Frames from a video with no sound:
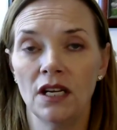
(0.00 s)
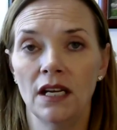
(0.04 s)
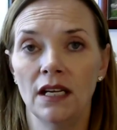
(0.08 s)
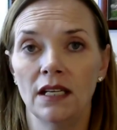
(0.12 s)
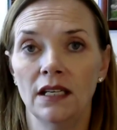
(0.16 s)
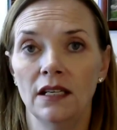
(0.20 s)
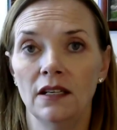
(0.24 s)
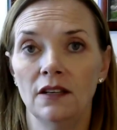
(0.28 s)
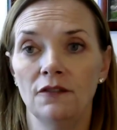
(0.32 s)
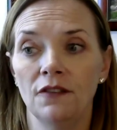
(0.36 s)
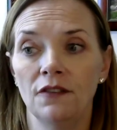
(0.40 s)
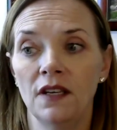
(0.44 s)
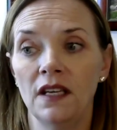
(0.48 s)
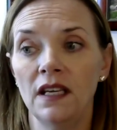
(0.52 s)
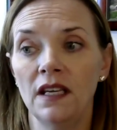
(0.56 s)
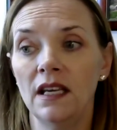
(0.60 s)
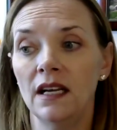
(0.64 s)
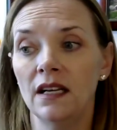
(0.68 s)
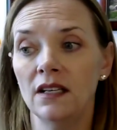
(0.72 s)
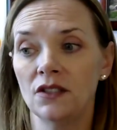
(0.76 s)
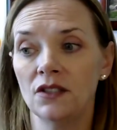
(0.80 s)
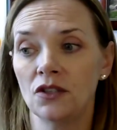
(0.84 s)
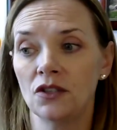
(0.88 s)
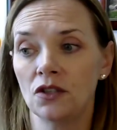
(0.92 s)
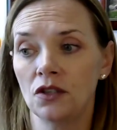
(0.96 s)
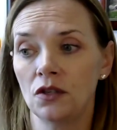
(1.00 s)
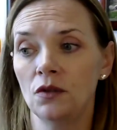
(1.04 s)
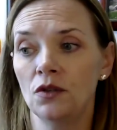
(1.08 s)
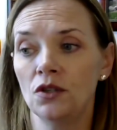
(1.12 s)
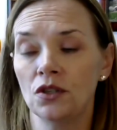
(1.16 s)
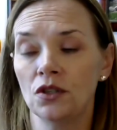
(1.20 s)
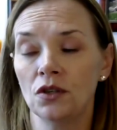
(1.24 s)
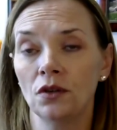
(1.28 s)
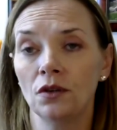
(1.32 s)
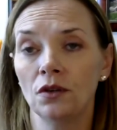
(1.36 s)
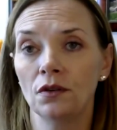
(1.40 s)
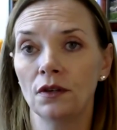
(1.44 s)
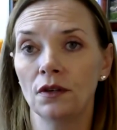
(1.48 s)
and if he has two
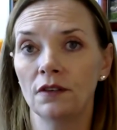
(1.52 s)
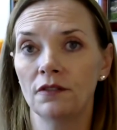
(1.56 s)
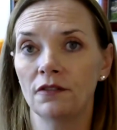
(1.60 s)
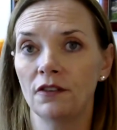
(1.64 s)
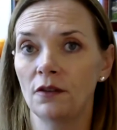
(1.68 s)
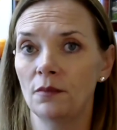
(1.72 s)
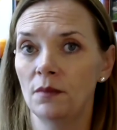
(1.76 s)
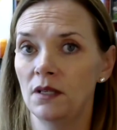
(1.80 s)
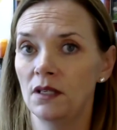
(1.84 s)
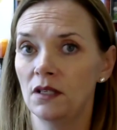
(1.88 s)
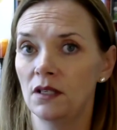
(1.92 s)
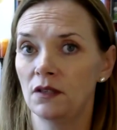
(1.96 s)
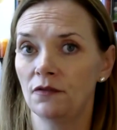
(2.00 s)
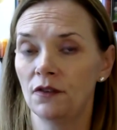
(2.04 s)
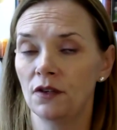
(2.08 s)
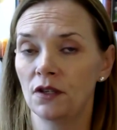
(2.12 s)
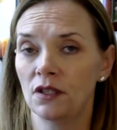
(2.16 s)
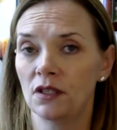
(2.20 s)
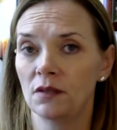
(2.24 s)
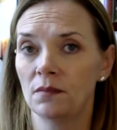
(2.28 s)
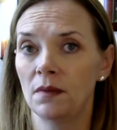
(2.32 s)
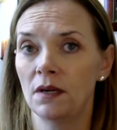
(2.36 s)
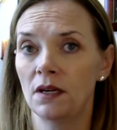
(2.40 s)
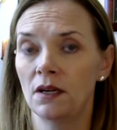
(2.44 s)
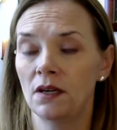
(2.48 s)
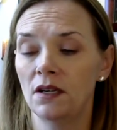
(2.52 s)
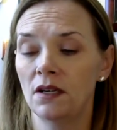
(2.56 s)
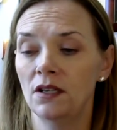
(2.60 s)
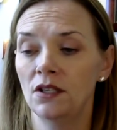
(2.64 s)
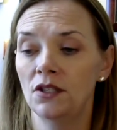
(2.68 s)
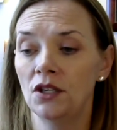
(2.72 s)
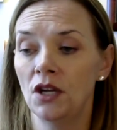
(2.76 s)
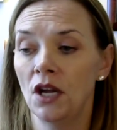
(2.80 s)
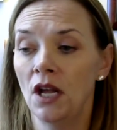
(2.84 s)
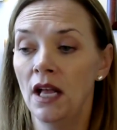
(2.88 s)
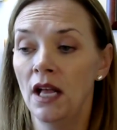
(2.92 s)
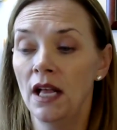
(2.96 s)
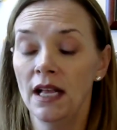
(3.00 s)
children from his first marriage,